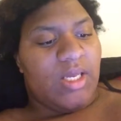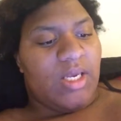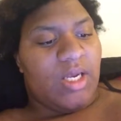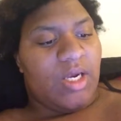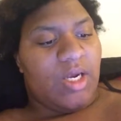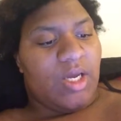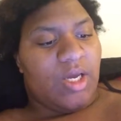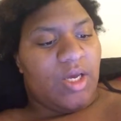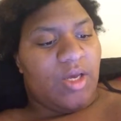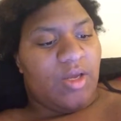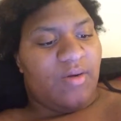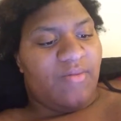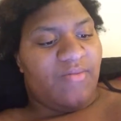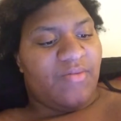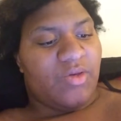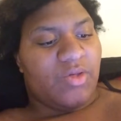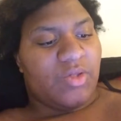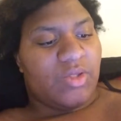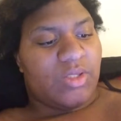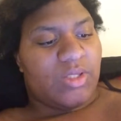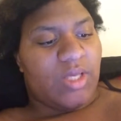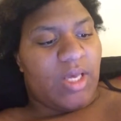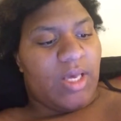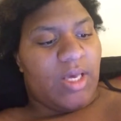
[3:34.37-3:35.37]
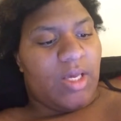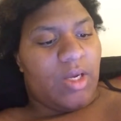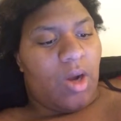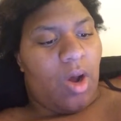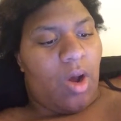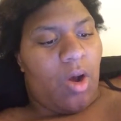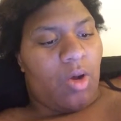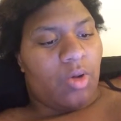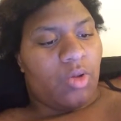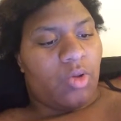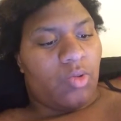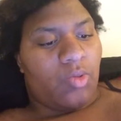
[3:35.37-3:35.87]
Nikki did an interview
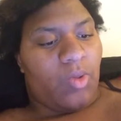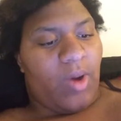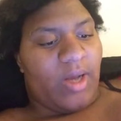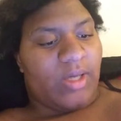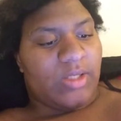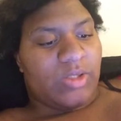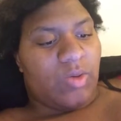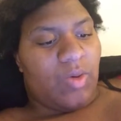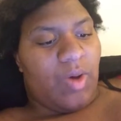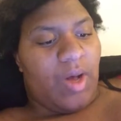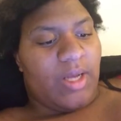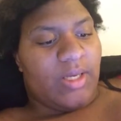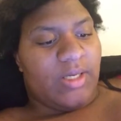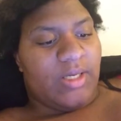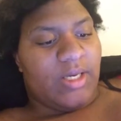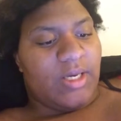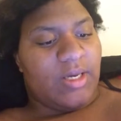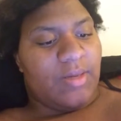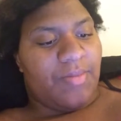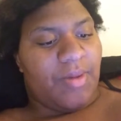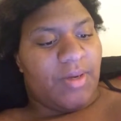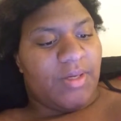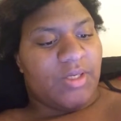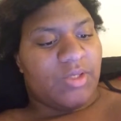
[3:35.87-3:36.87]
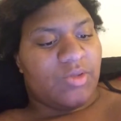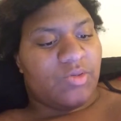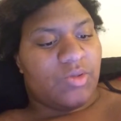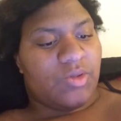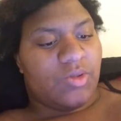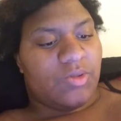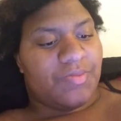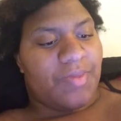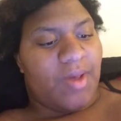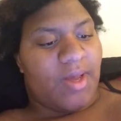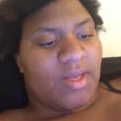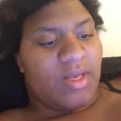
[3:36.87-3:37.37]
saying all the Riot Squad did by
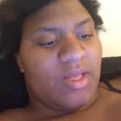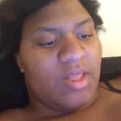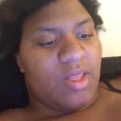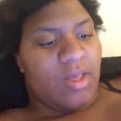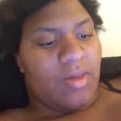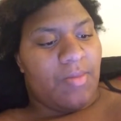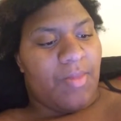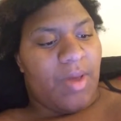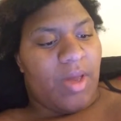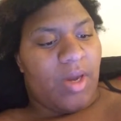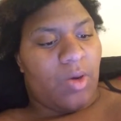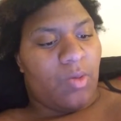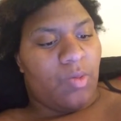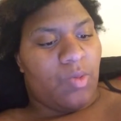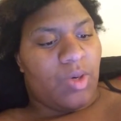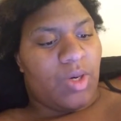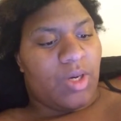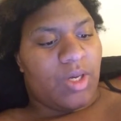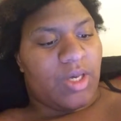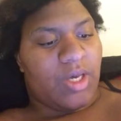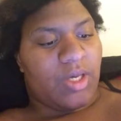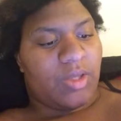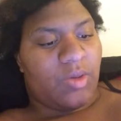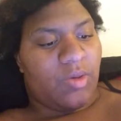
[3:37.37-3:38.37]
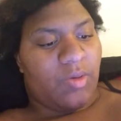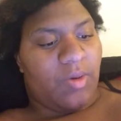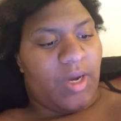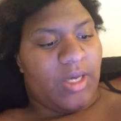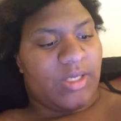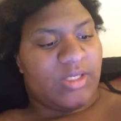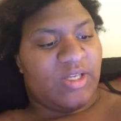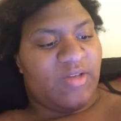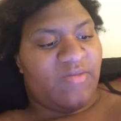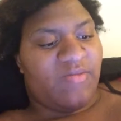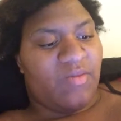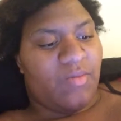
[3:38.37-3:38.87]
disrespecting them made her want to
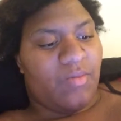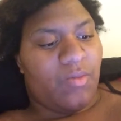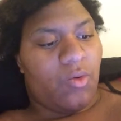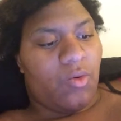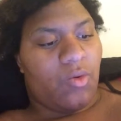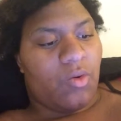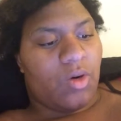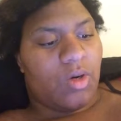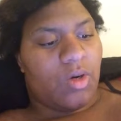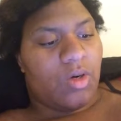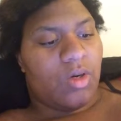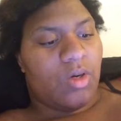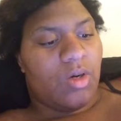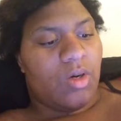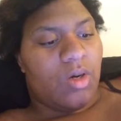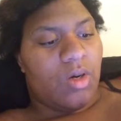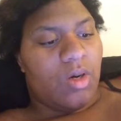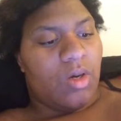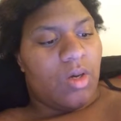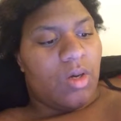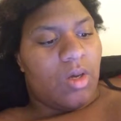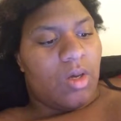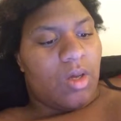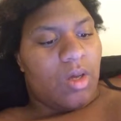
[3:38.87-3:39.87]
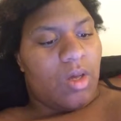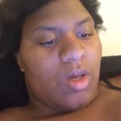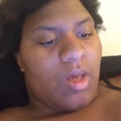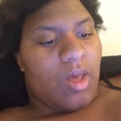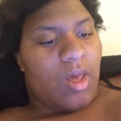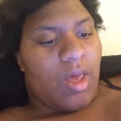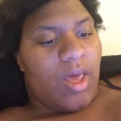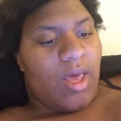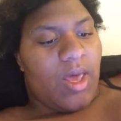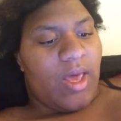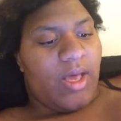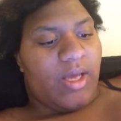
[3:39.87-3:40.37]
kick their ass even more.
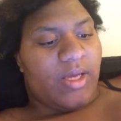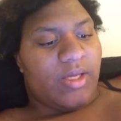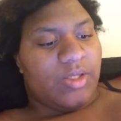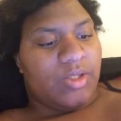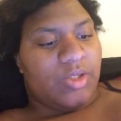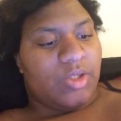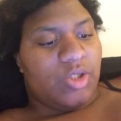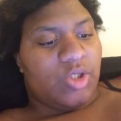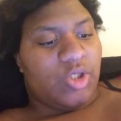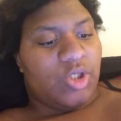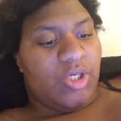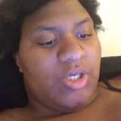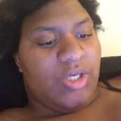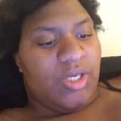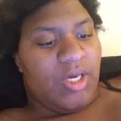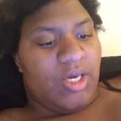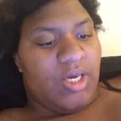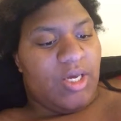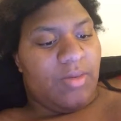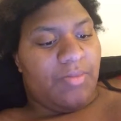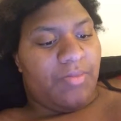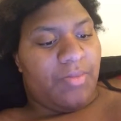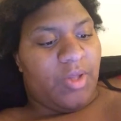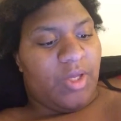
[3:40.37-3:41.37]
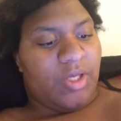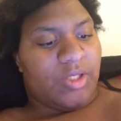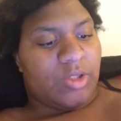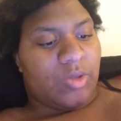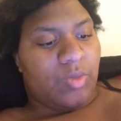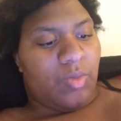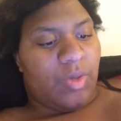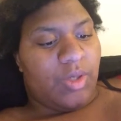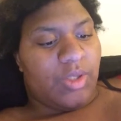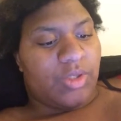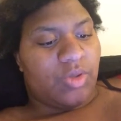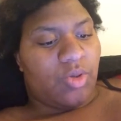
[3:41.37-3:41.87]
And she did,
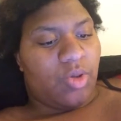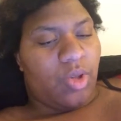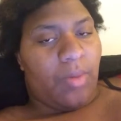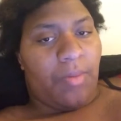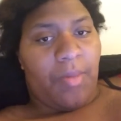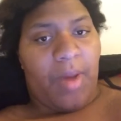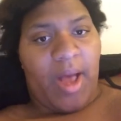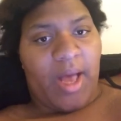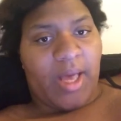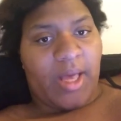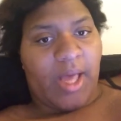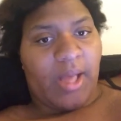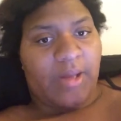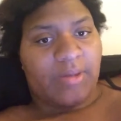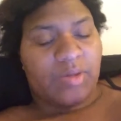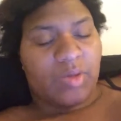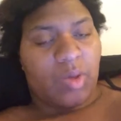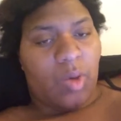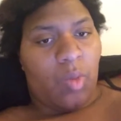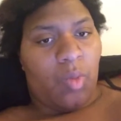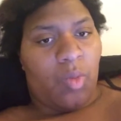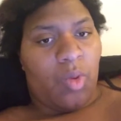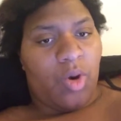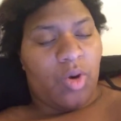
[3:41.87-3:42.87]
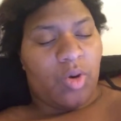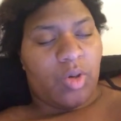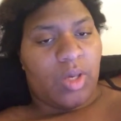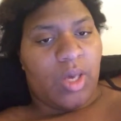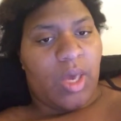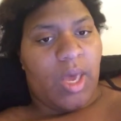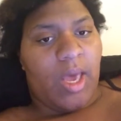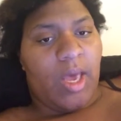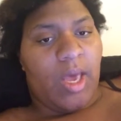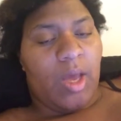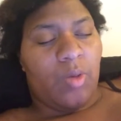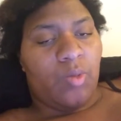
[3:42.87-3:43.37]
+1, so the mind games won't
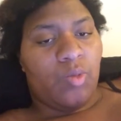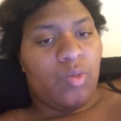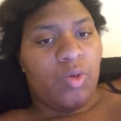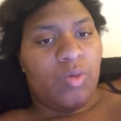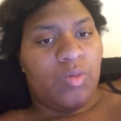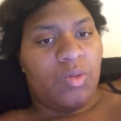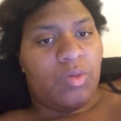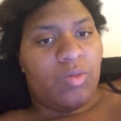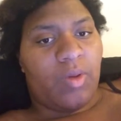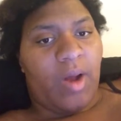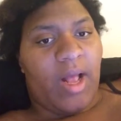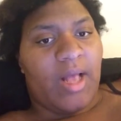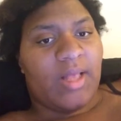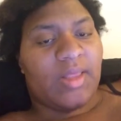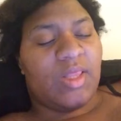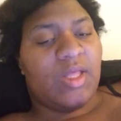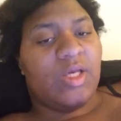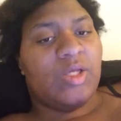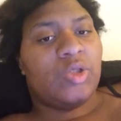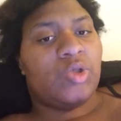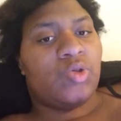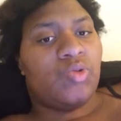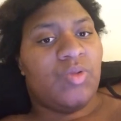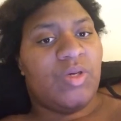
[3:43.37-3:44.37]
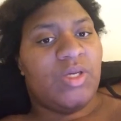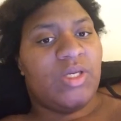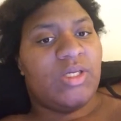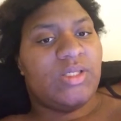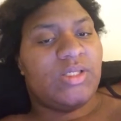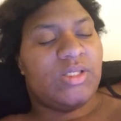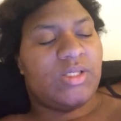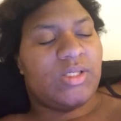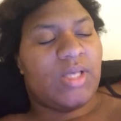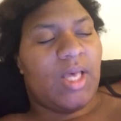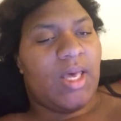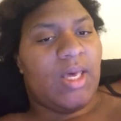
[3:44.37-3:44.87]
work. And Ruby Riott then
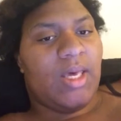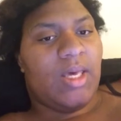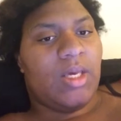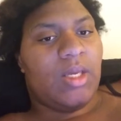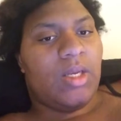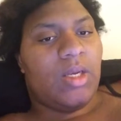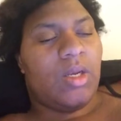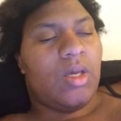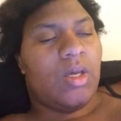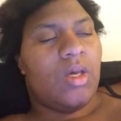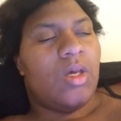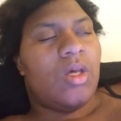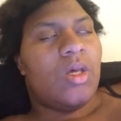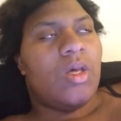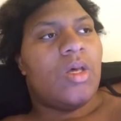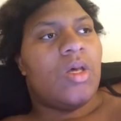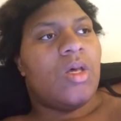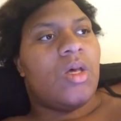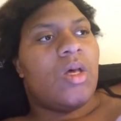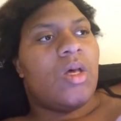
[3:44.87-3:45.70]
tweeted saying,